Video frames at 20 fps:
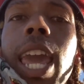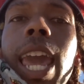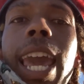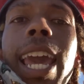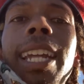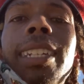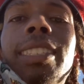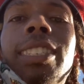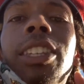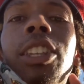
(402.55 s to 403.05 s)

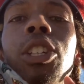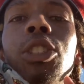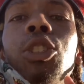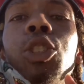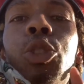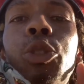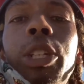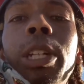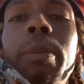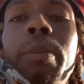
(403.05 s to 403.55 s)
it's the
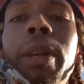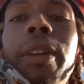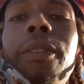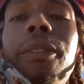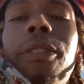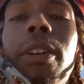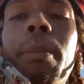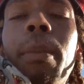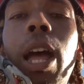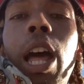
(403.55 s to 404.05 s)
treatment
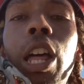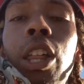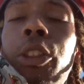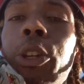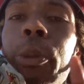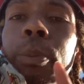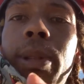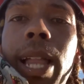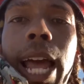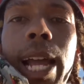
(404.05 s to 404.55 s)
from
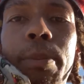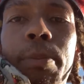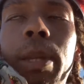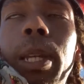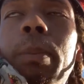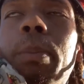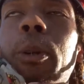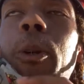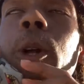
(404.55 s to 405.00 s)
other black people.